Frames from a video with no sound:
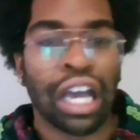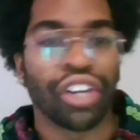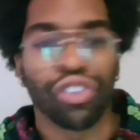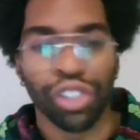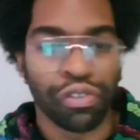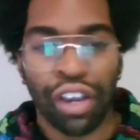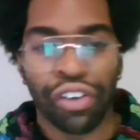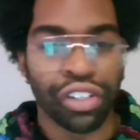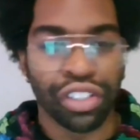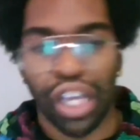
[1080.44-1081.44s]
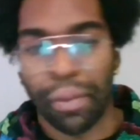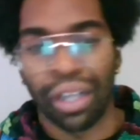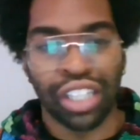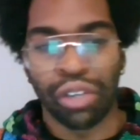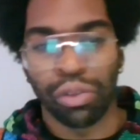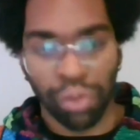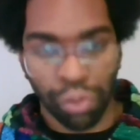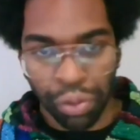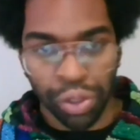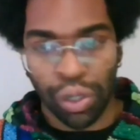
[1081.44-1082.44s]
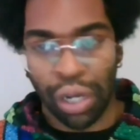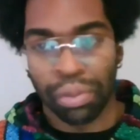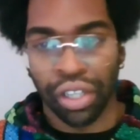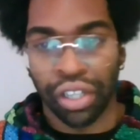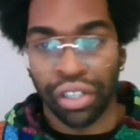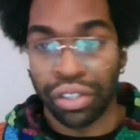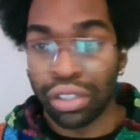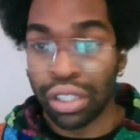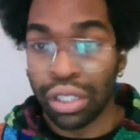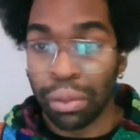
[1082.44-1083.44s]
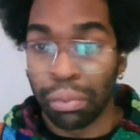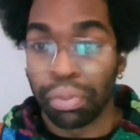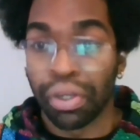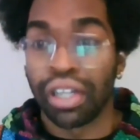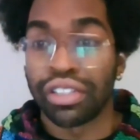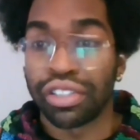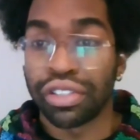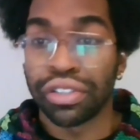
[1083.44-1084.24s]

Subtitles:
out. It really varied day by day when we would do our planning. But